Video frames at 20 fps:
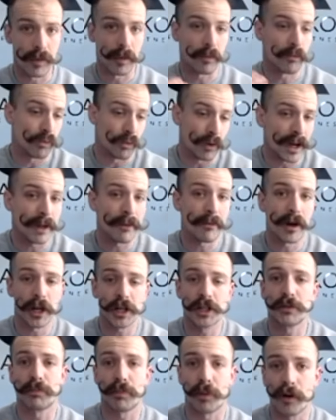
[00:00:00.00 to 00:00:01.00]
pretty
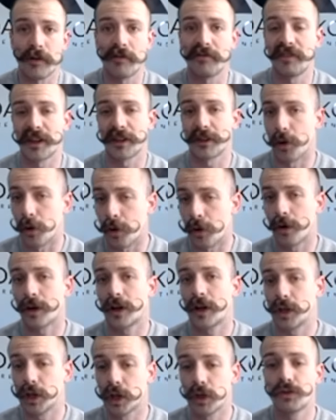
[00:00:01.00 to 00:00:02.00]
much perfect or
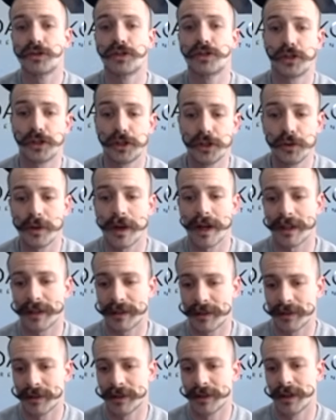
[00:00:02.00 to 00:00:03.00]
close to it
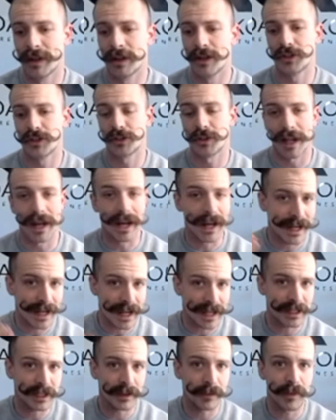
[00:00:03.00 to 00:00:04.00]
so that it
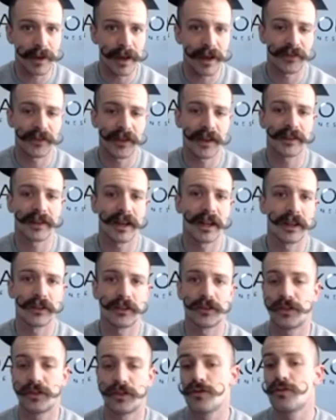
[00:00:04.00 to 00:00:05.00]
gets a PSA 10
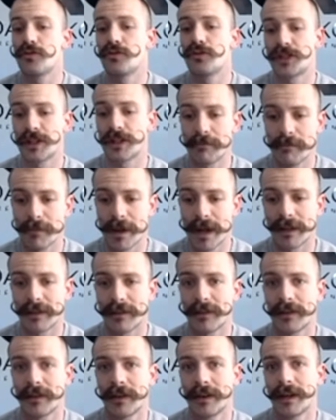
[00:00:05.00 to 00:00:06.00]
to submit
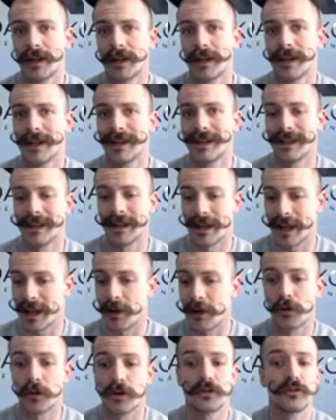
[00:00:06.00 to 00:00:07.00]
in
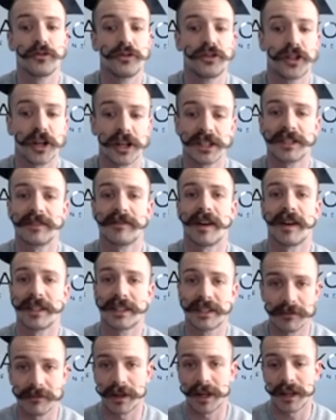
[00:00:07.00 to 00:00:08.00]
order to justify
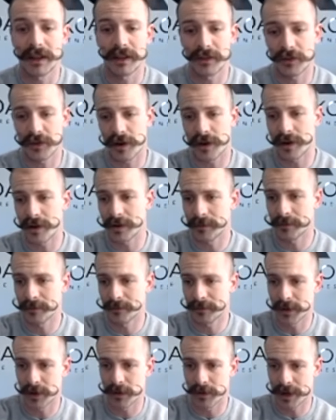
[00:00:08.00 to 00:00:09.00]
submitting this card.
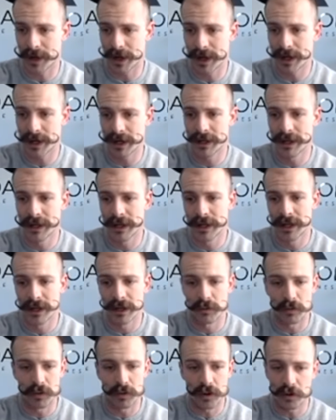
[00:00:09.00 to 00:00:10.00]
Okay,
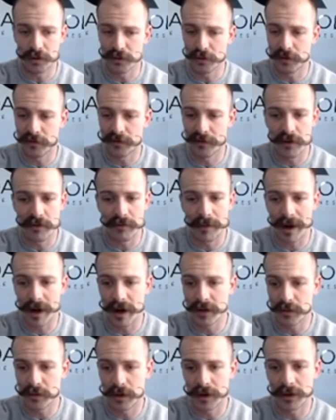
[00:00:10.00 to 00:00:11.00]
we'll go through a few of my
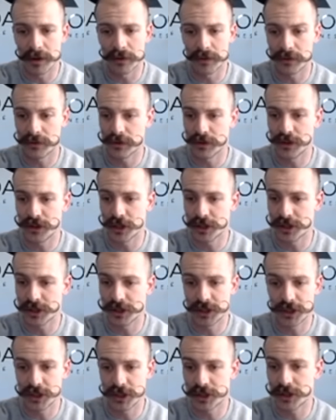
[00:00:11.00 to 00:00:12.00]
other ones just
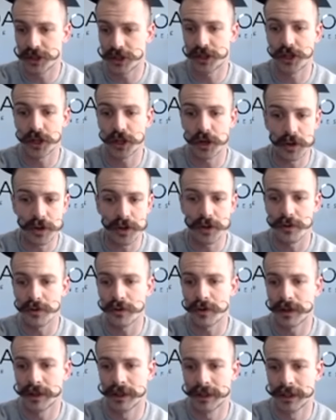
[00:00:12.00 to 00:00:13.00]
to show
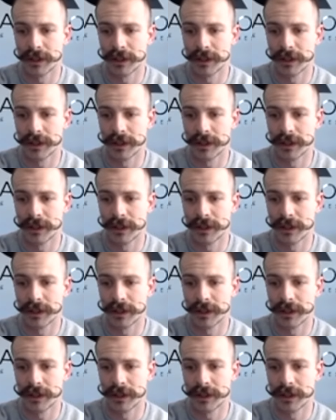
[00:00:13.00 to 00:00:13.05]
you